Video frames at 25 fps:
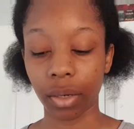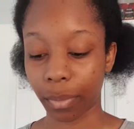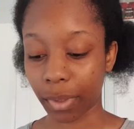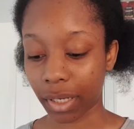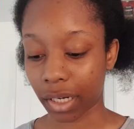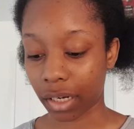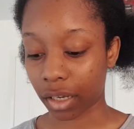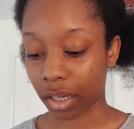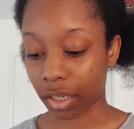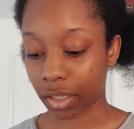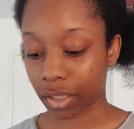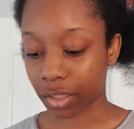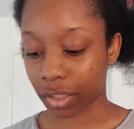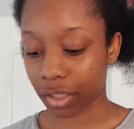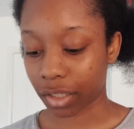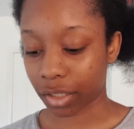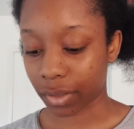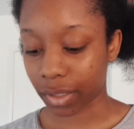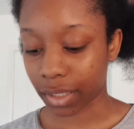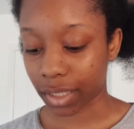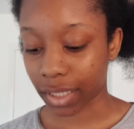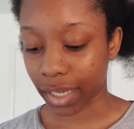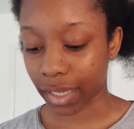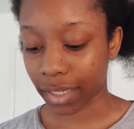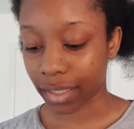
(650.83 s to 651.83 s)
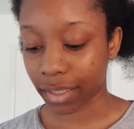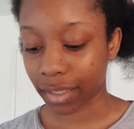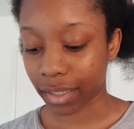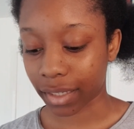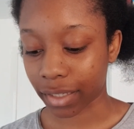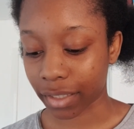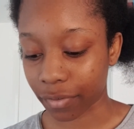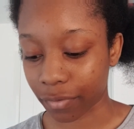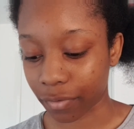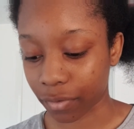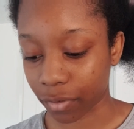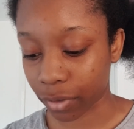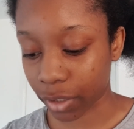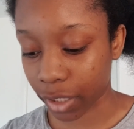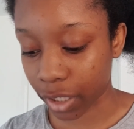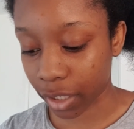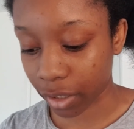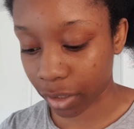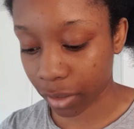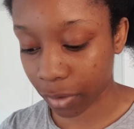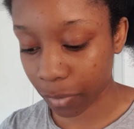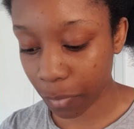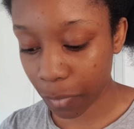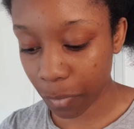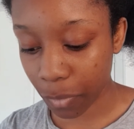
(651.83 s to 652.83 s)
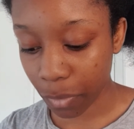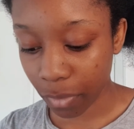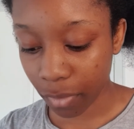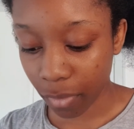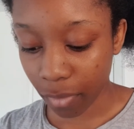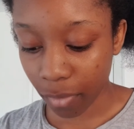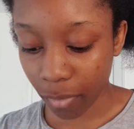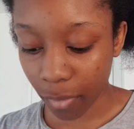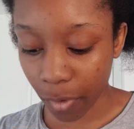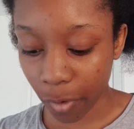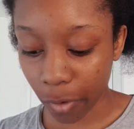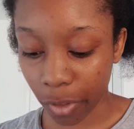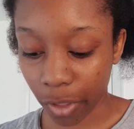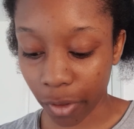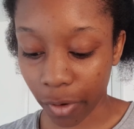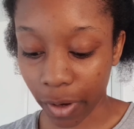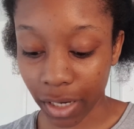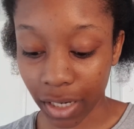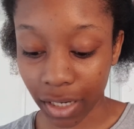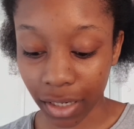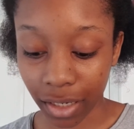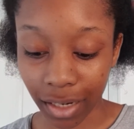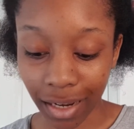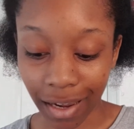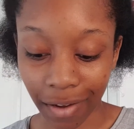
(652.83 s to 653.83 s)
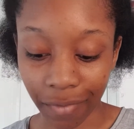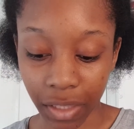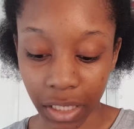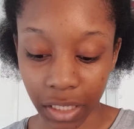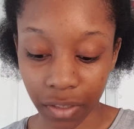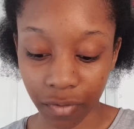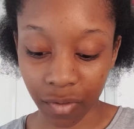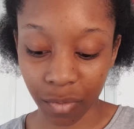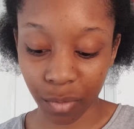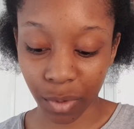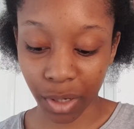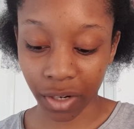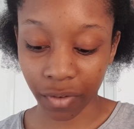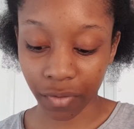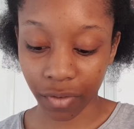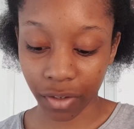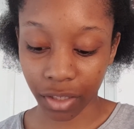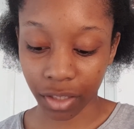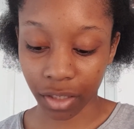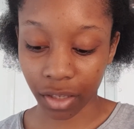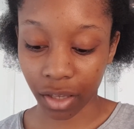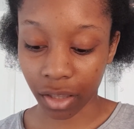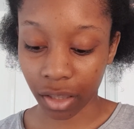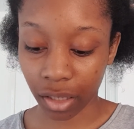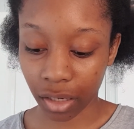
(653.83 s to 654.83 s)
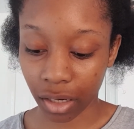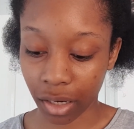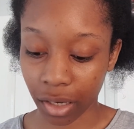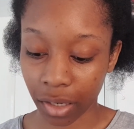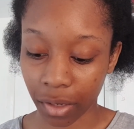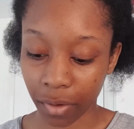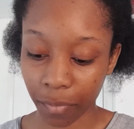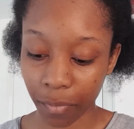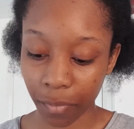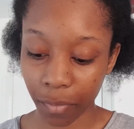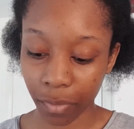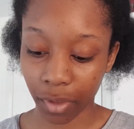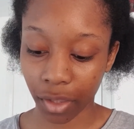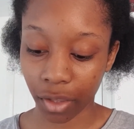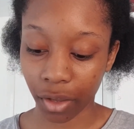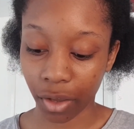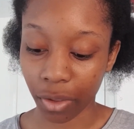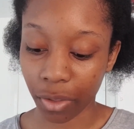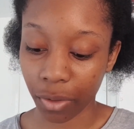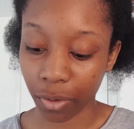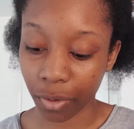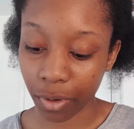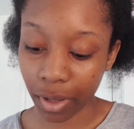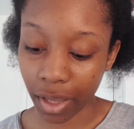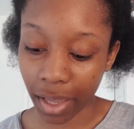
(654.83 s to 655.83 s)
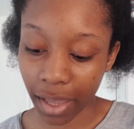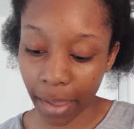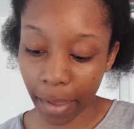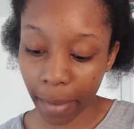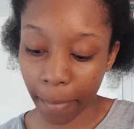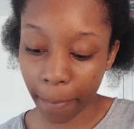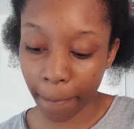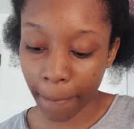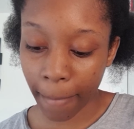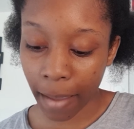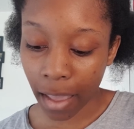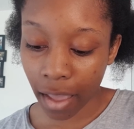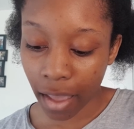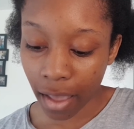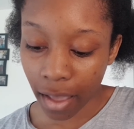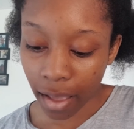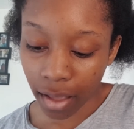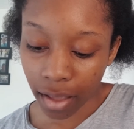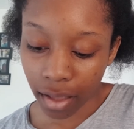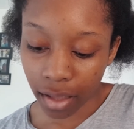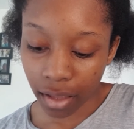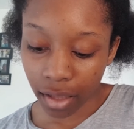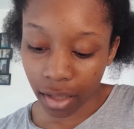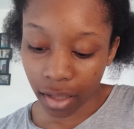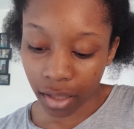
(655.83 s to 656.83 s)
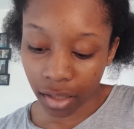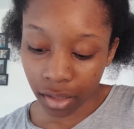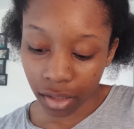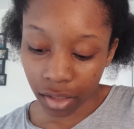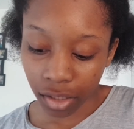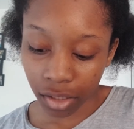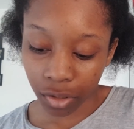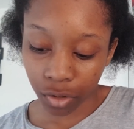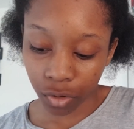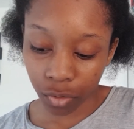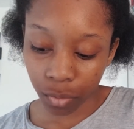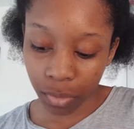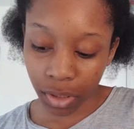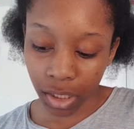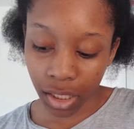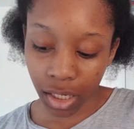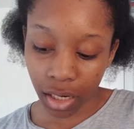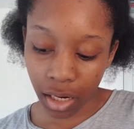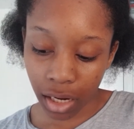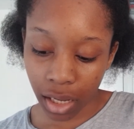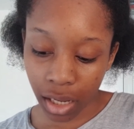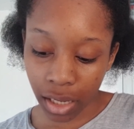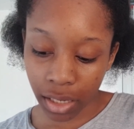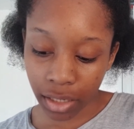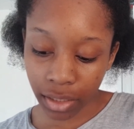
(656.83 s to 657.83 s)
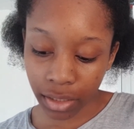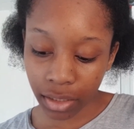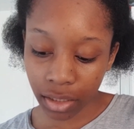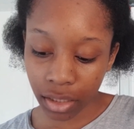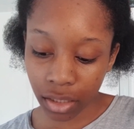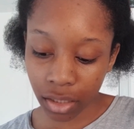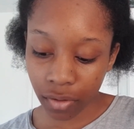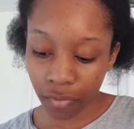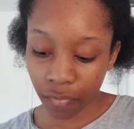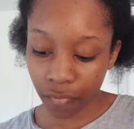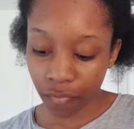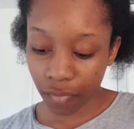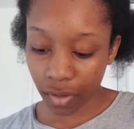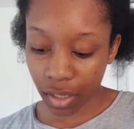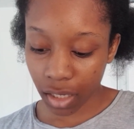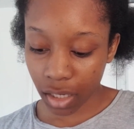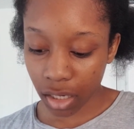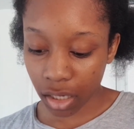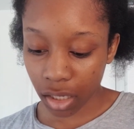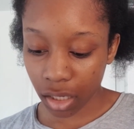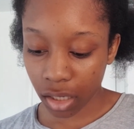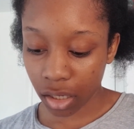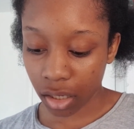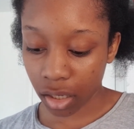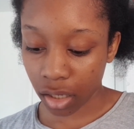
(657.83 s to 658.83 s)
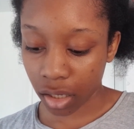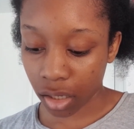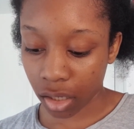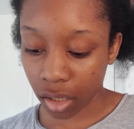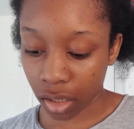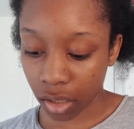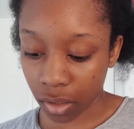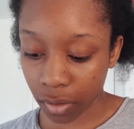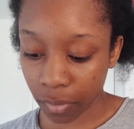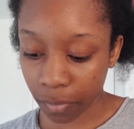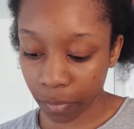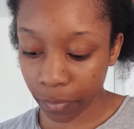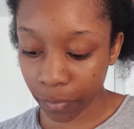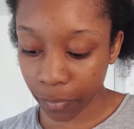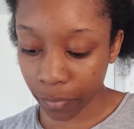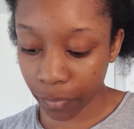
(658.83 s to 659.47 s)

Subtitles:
be nice and do a taste test for you. Although I did have this for breakfast the other day, and I thought, hey, this would be nice in the video.